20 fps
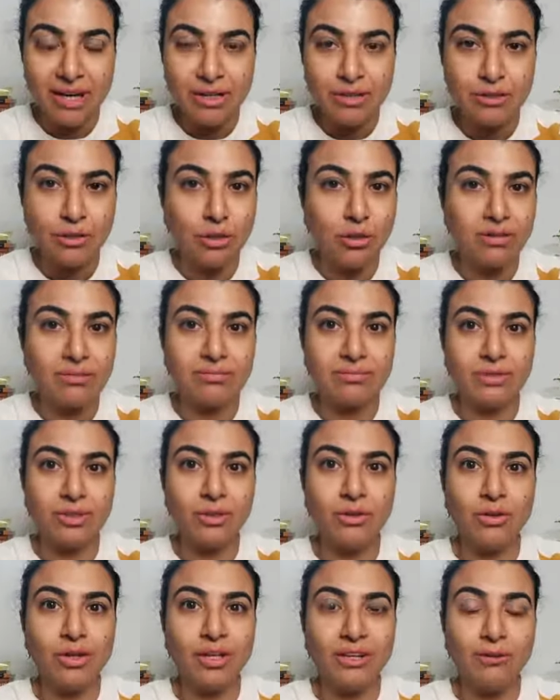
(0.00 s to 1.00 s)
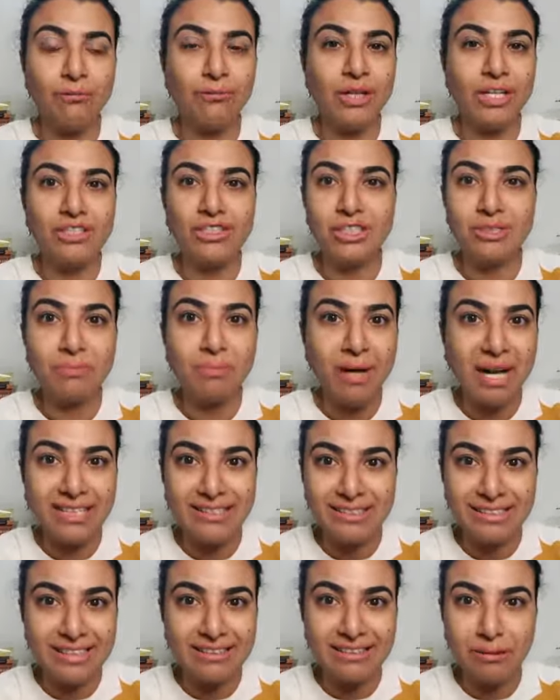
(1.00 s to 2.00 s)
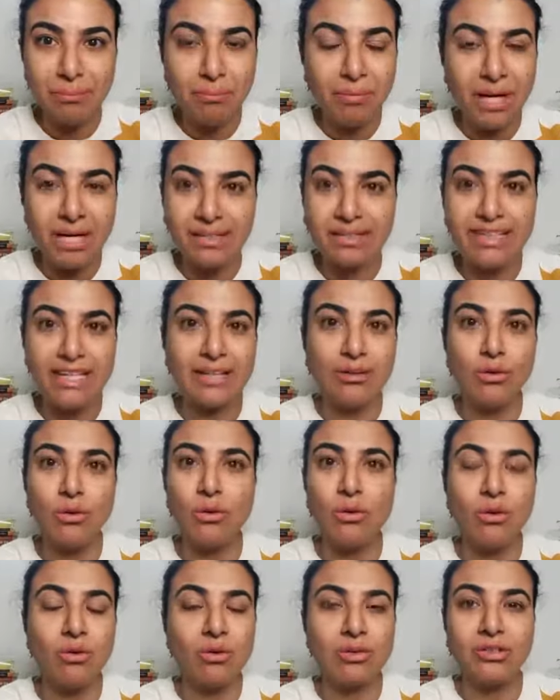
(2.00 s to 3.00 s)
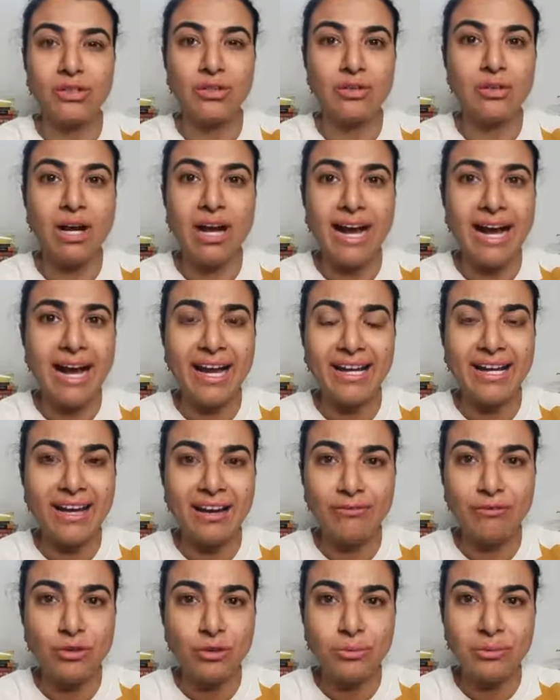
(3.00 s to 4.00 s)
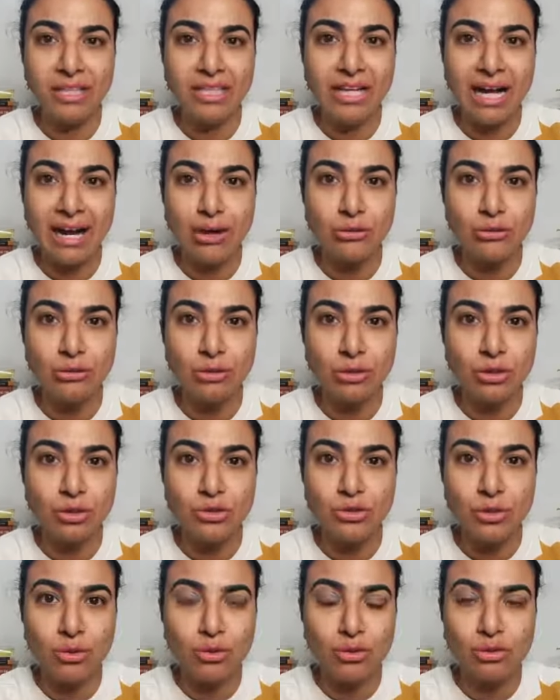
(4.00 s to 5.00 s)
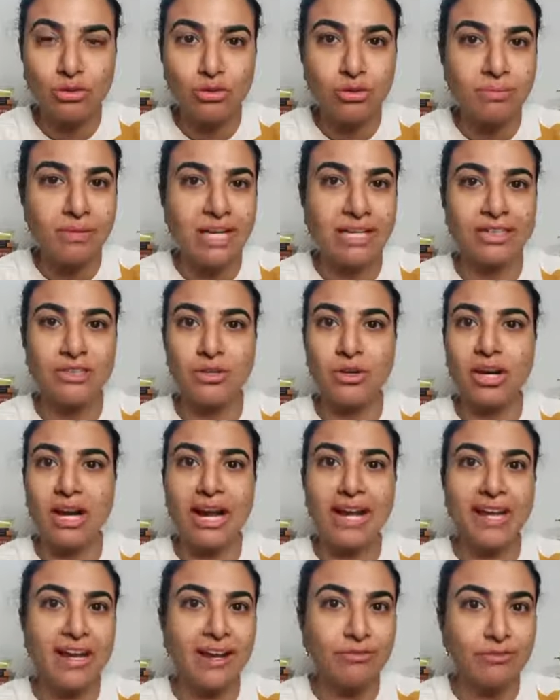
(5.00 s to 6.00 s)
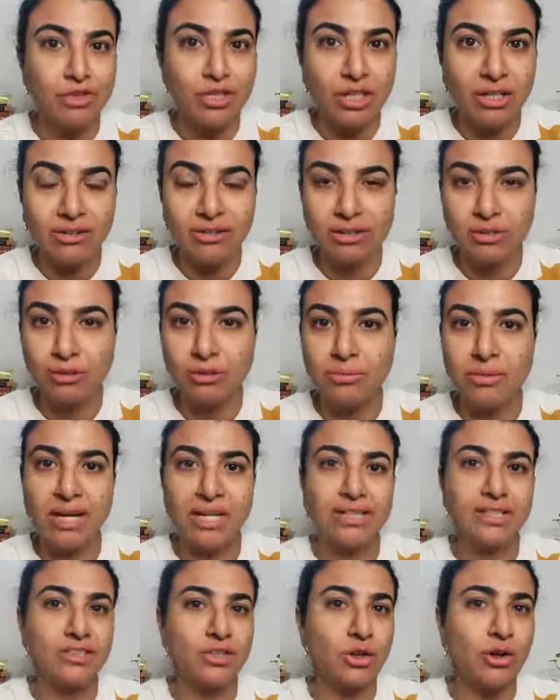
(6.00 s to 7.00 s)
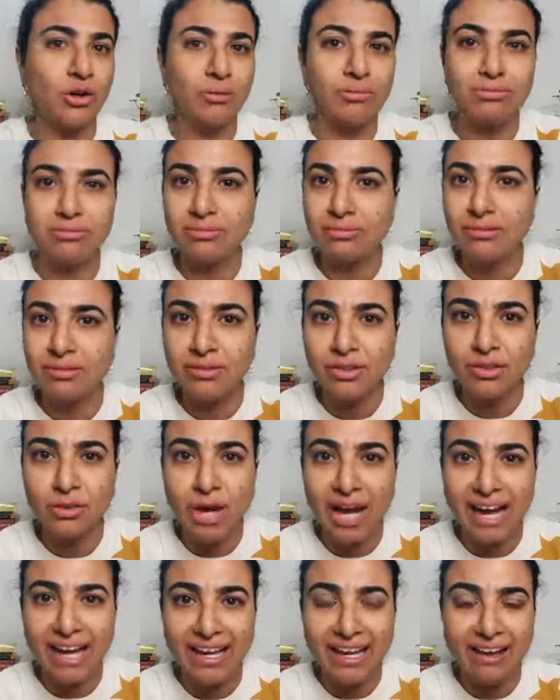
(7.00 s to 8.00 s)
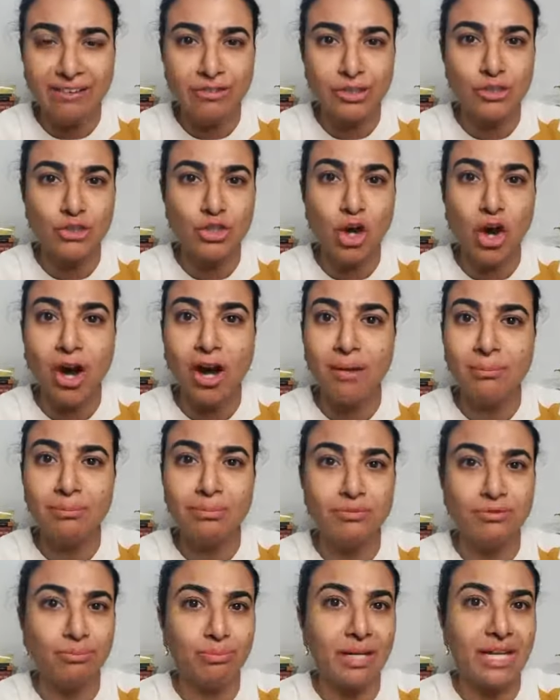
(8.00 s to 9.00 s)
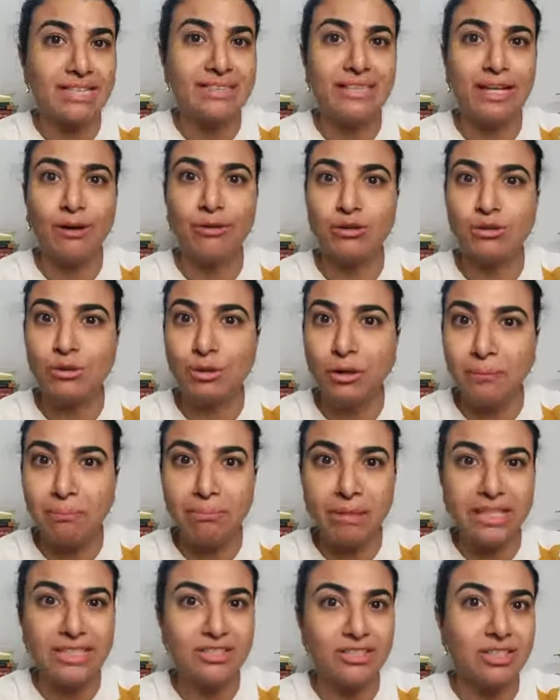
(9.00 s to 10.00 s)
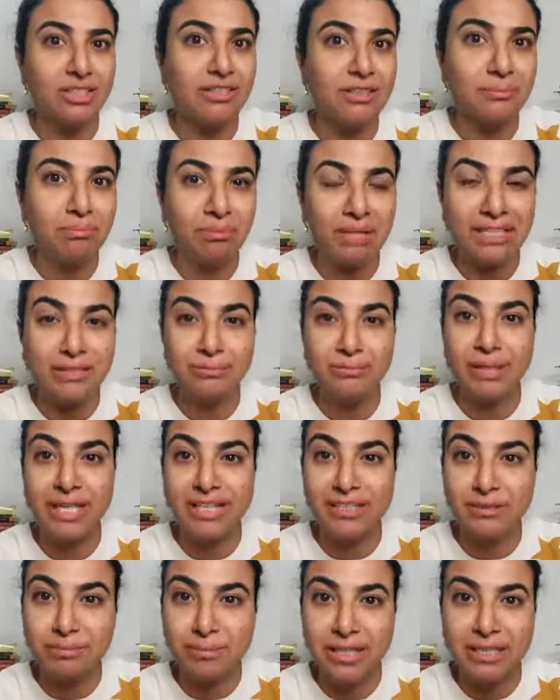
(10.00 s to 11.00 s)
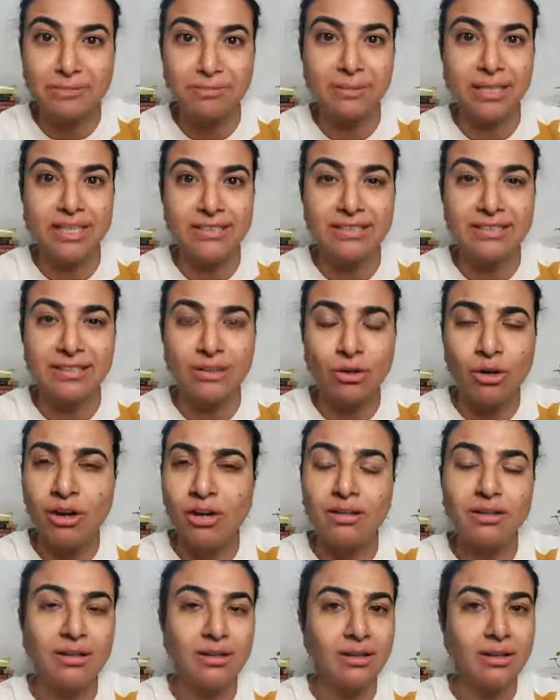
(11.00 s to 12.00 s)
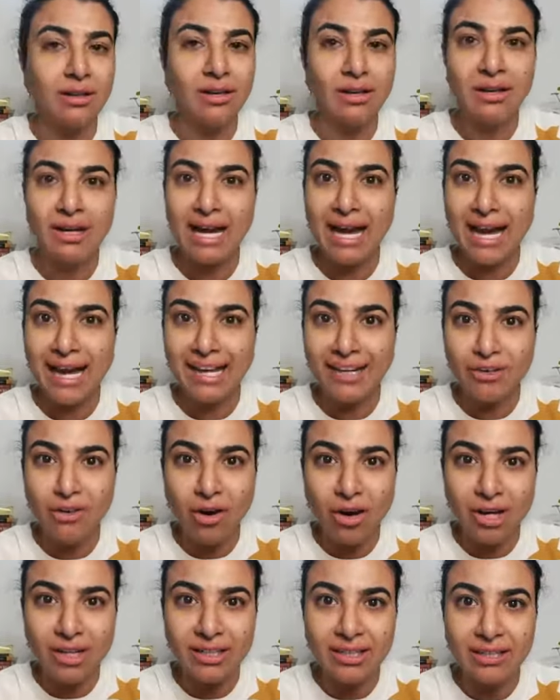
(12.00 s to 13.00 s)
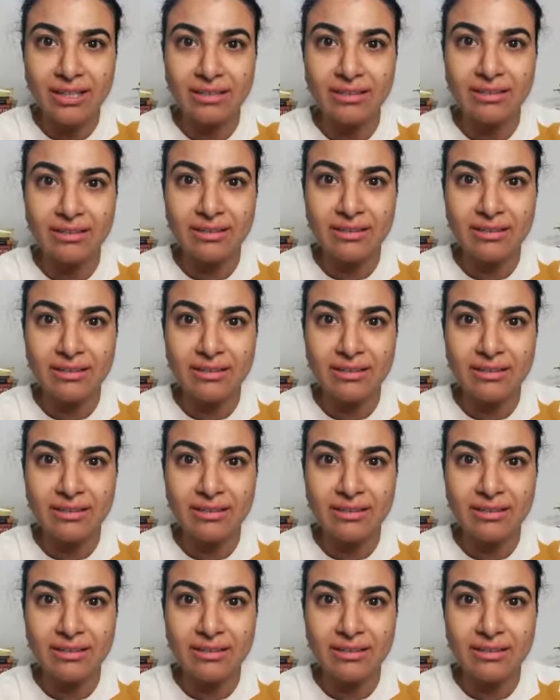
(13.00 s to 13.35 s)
So, you know, if we are just passing the buck that, oh, you know, I have too many household chores to manage, or I have children to manage, or, you know, I have a job plus household plus children plus parents-in-law. I got it.